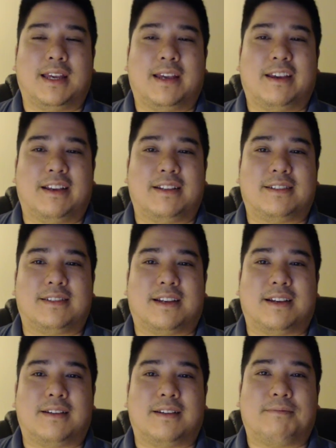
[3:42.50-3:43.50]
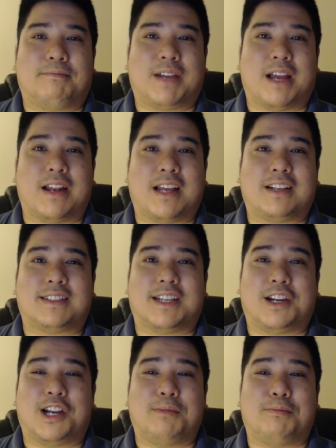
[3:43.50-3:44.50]
it's kind of like a
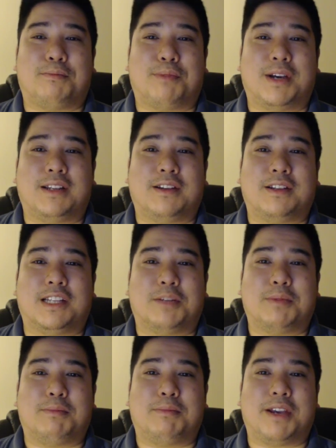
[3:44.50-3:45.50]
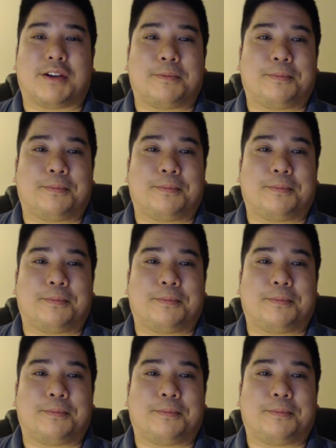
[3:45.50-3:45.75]
Sarah, but a little bit bigger.